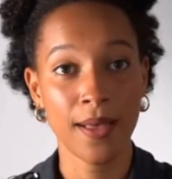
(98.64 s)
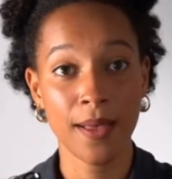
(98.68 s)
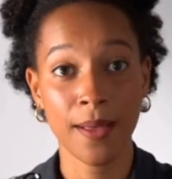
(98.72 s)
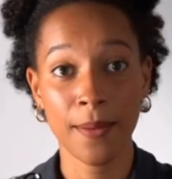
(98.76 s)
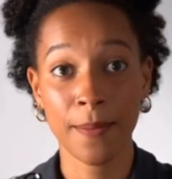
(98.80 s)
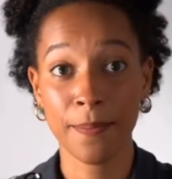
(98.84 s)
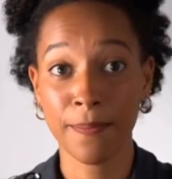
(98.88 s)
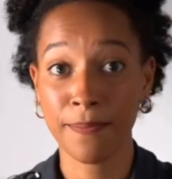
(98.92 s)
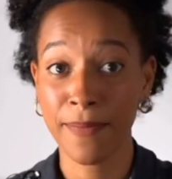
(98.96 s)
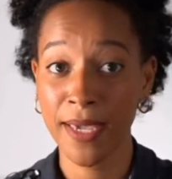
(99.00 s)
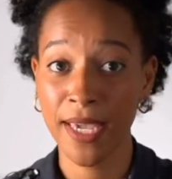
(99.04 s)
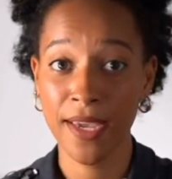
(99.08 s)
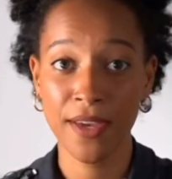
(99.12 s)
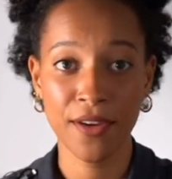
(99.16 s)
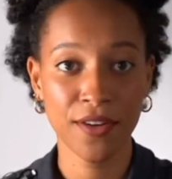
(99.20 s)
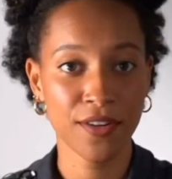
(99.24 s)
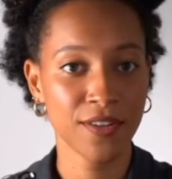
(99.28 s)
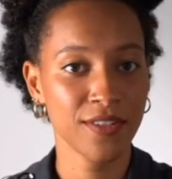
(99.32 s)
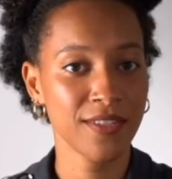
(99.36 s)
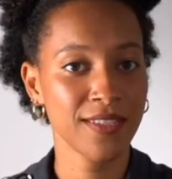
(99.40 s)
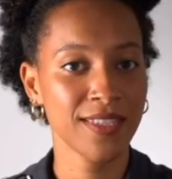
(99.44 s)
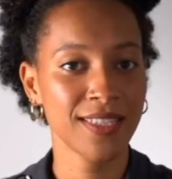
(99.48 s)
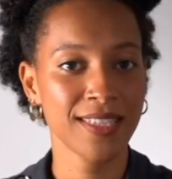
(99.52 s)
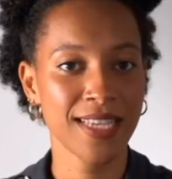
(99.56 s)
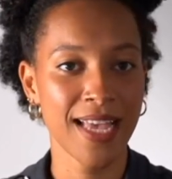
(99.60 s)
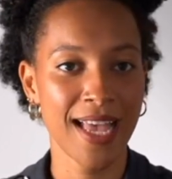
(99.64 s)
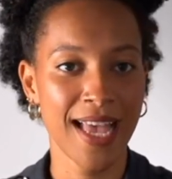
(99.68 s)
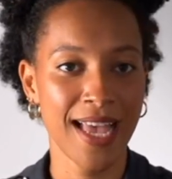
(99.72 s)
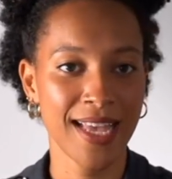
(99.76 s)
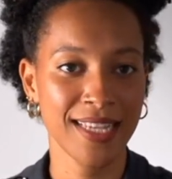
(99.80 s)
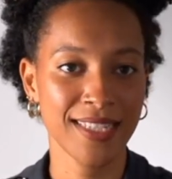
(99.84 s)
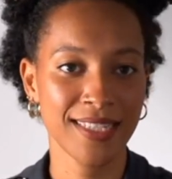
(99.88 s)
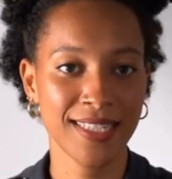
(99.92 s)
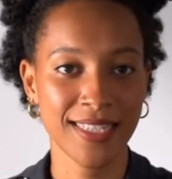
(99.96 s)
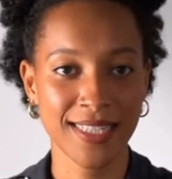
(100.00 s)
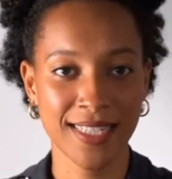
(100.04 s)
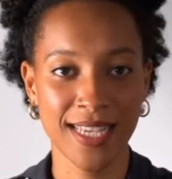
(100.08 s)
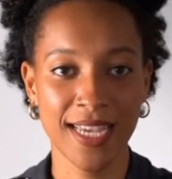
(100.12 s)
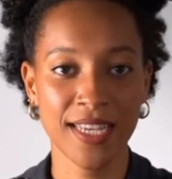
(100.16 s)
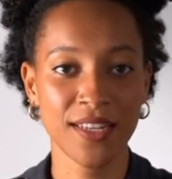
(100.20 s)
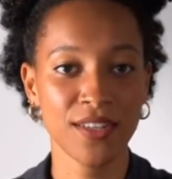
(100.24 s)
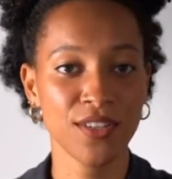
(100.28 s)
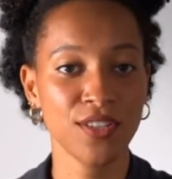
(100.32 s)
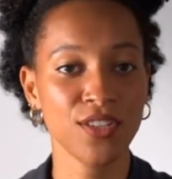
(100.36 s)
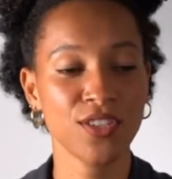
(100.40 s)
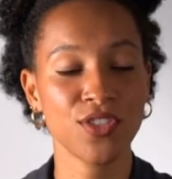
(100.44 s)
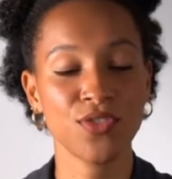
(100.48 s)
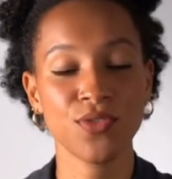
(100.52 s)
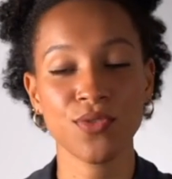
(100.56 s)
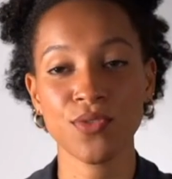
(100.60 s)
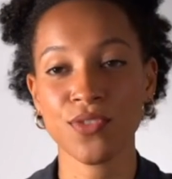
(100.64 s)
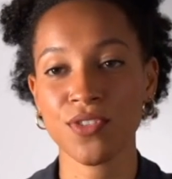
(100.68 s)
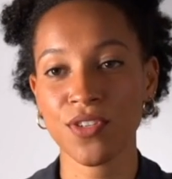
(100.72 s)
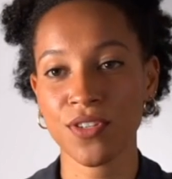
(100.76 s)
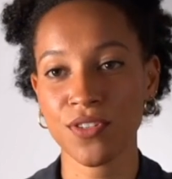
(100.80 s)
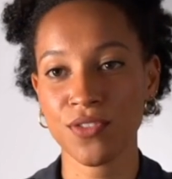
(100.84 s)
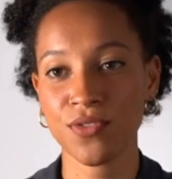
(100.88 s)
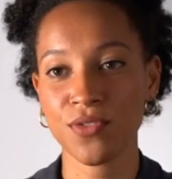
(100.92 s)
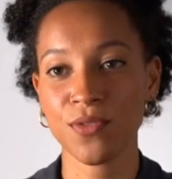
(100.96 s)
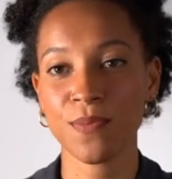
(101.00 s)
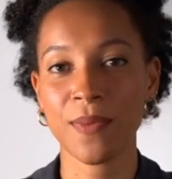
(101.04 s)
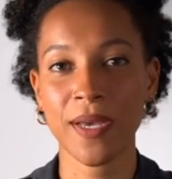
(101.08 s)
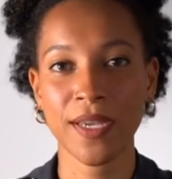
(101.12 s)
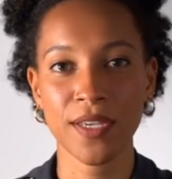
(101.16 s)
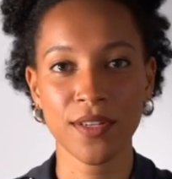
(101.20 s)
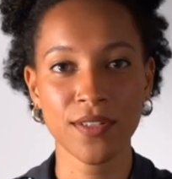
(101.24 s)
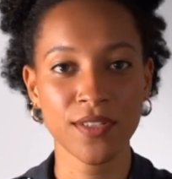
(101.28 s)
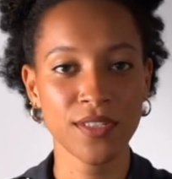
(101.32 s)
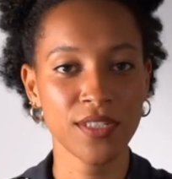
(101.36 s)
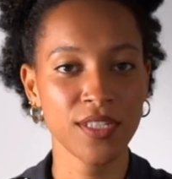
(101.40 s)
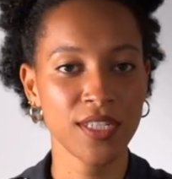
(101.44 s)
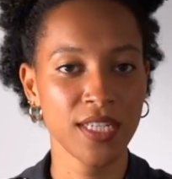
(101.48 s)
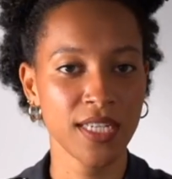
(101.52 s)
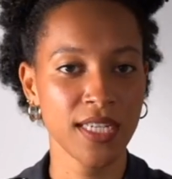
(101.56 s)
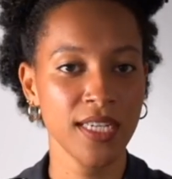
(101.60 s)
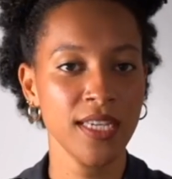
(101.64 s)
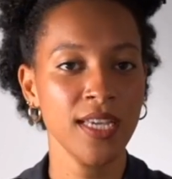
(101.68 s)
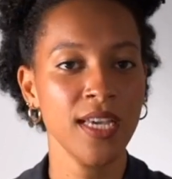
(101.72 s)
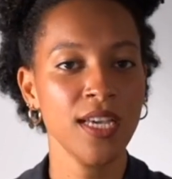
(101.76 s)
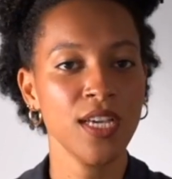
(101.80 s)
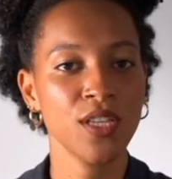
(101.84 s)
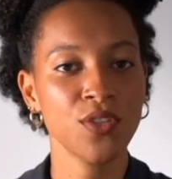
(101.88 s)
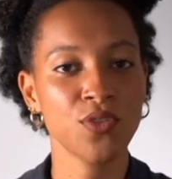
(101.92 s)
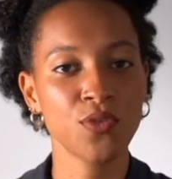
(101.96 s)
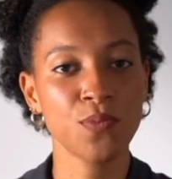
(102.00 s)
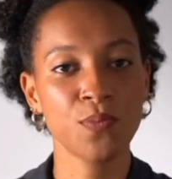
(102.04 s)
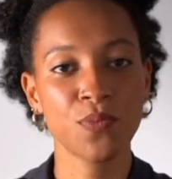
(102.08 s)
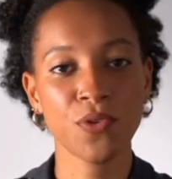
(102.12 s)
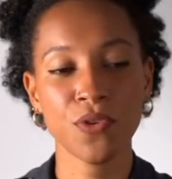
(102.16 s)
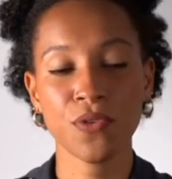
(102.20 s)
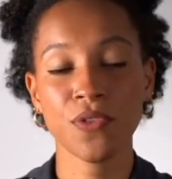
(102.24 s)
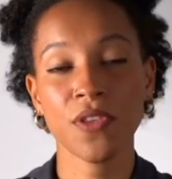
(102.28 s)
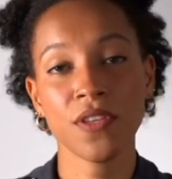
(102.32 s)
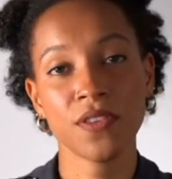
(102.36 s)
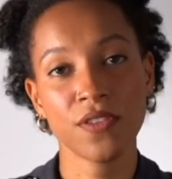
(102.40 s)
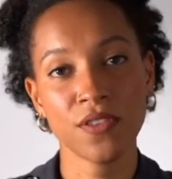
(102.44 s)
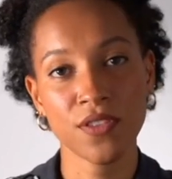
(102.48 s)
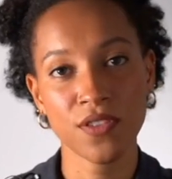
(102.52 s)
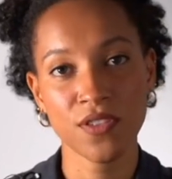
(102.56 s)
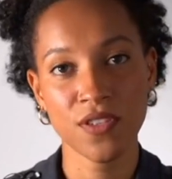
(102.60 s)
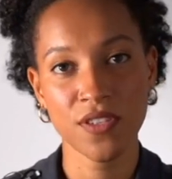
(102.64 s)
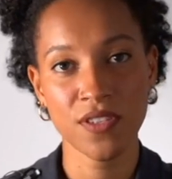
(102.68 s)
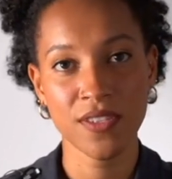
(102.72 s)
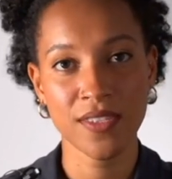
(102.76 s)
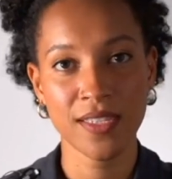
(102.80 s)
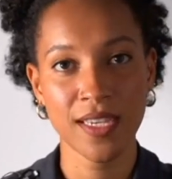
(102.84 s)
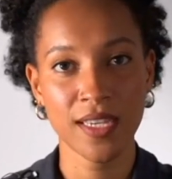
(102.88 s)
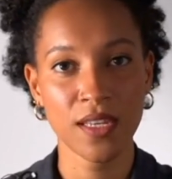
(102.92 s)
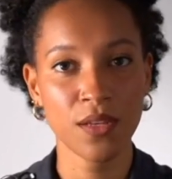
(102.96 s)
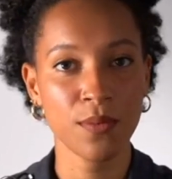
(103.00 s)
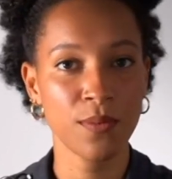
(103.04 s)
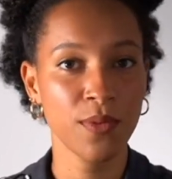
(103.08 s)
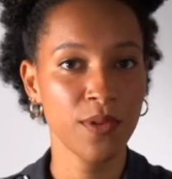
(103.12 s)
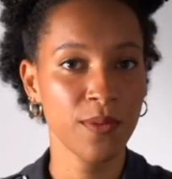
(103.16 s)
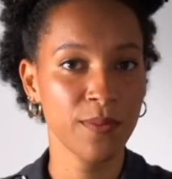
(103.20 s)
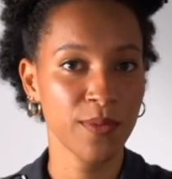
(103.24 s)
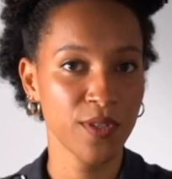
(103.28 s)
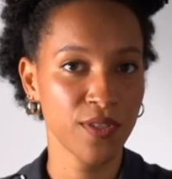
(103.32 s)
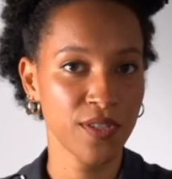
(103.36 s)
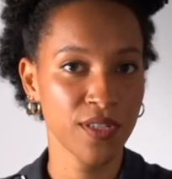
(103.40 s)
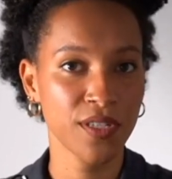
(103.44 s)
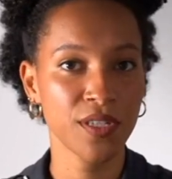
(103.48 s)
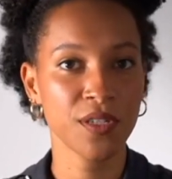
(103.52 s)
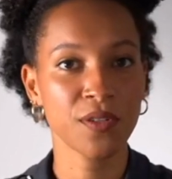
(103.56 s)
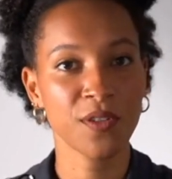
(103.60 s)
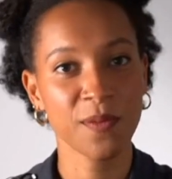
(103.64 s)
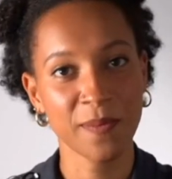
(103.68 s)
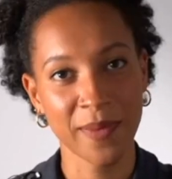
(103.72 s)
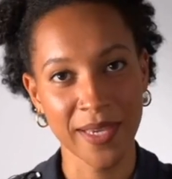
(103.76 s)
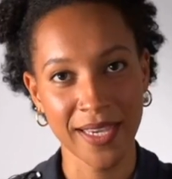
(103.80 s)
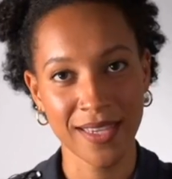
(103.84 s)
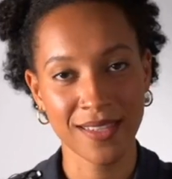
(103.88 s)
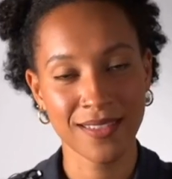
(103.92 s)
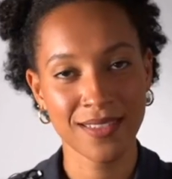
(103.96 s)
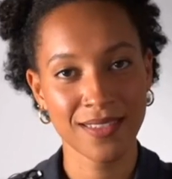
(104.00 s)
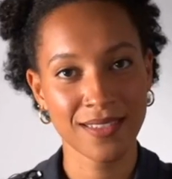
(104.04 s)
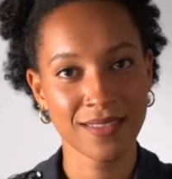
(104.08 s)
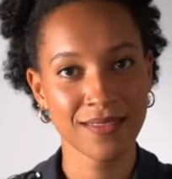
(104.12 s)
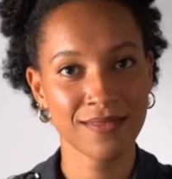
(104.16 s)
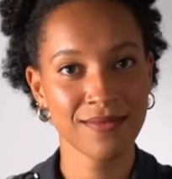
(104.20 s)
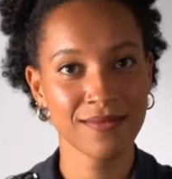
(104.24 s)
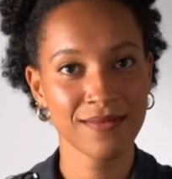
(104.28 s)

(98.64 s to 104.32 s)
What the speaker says: makers, and designers to turn to biology to broaden the sustainable material base.